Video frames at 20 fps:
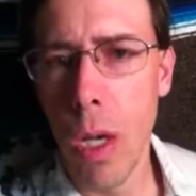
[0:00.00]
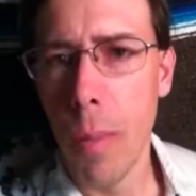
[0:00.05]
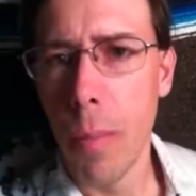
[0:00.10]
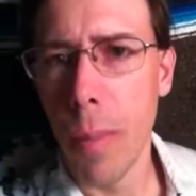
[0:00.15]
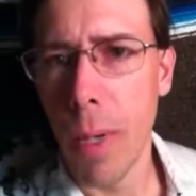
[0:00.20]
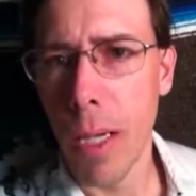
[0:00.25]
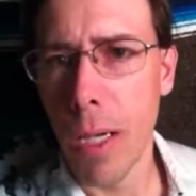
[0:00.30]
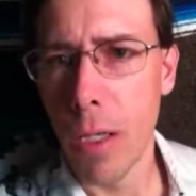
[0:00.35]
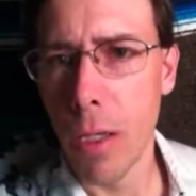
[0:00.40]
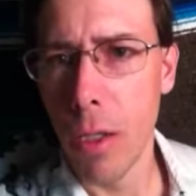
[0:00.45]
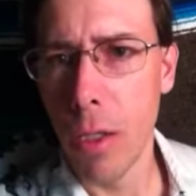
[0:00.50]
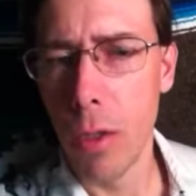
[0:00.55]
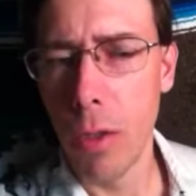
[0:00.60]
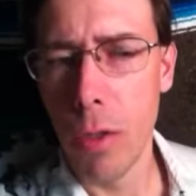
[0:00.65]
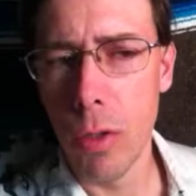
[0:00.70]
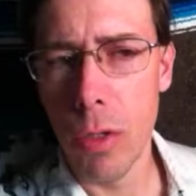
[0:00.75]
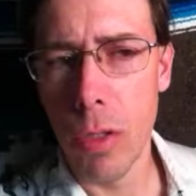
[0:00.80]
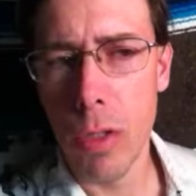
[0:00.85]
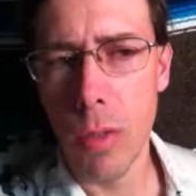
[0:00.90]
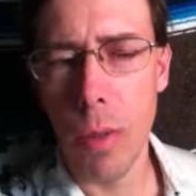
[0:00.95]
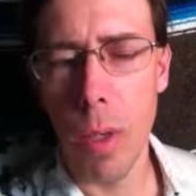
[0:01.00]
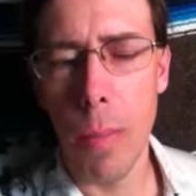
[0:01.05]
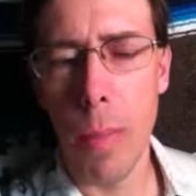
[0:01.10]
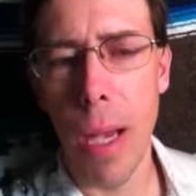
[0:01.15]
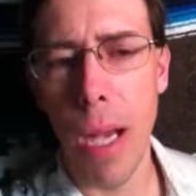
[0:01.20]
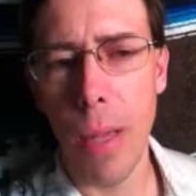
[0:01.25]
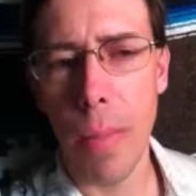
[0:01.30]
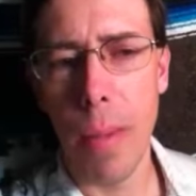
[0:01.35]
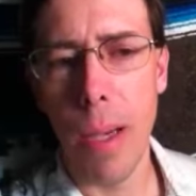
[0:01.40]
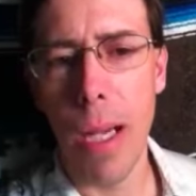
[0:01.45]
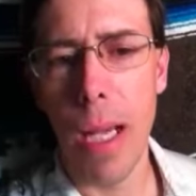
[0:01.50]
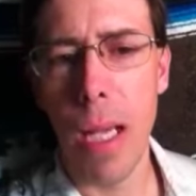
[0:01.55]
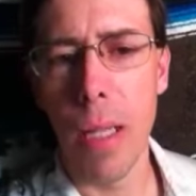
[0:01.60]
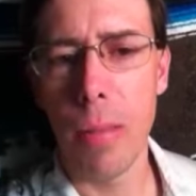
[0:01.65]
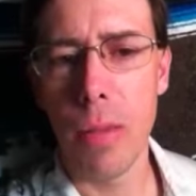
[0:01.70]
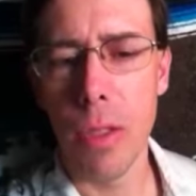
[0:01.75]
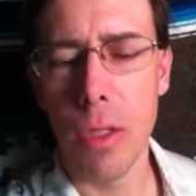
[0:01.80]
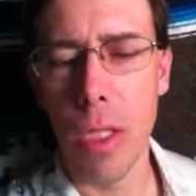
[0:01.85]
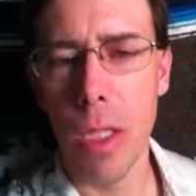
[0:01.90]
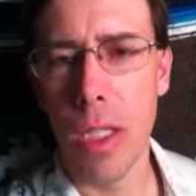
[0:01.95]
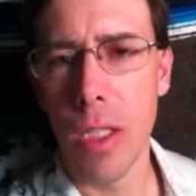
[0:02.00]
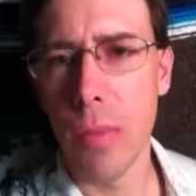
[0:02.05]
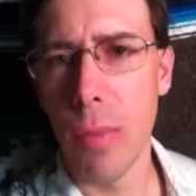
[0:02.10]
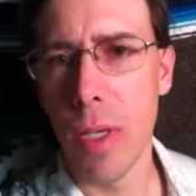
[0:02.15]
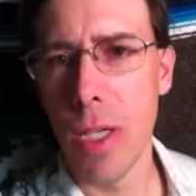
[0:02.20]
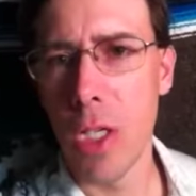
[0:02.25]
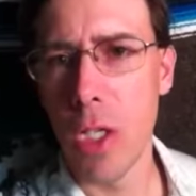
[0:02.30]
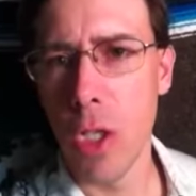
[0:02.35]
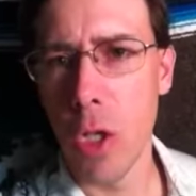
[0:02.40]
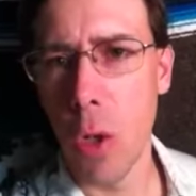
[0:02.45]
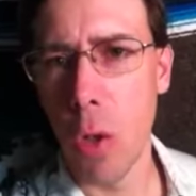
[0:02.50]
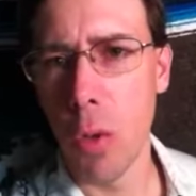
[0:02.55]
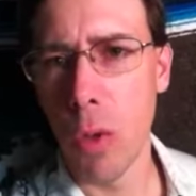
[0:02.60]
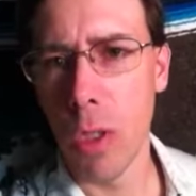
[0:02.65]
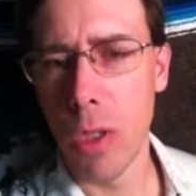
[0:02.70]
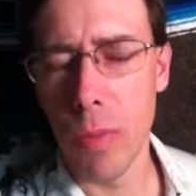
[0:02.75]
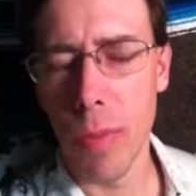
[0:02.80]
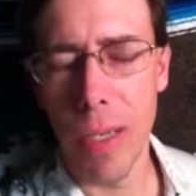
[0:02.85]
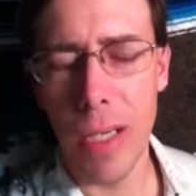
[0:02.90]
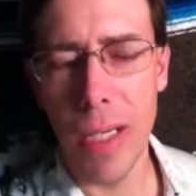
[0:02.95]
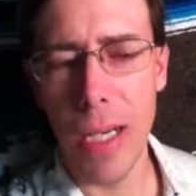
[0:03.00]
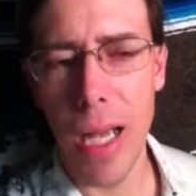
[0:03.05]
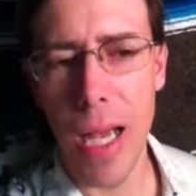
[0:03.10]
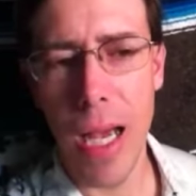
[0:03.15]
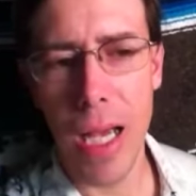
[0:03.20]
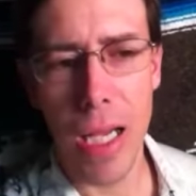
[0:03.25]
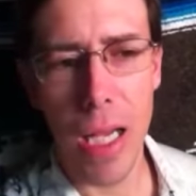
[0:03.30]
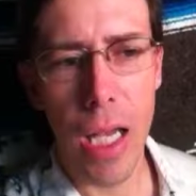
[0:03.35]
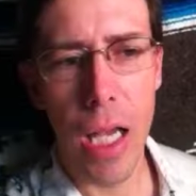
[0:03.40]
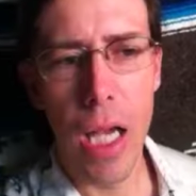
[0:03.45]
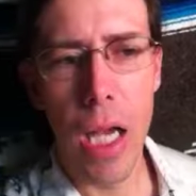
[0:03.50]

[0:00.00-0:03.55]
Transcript: My glutes, my back, my hamstrings, my shoulders, my neck.